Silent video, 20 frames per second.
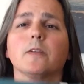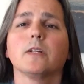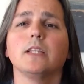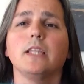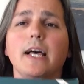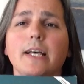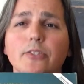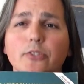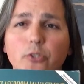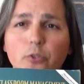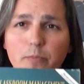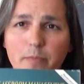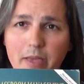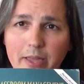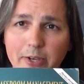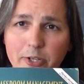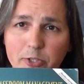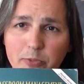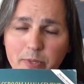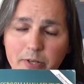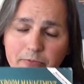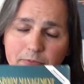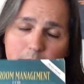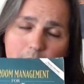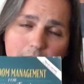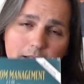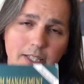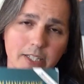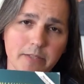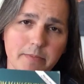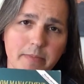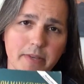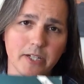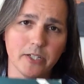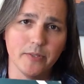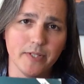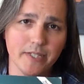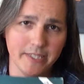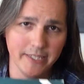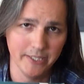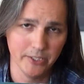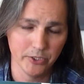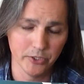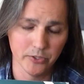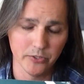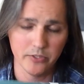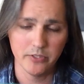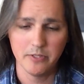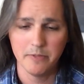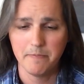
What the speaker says: Classroom Management for Elementary Teachers.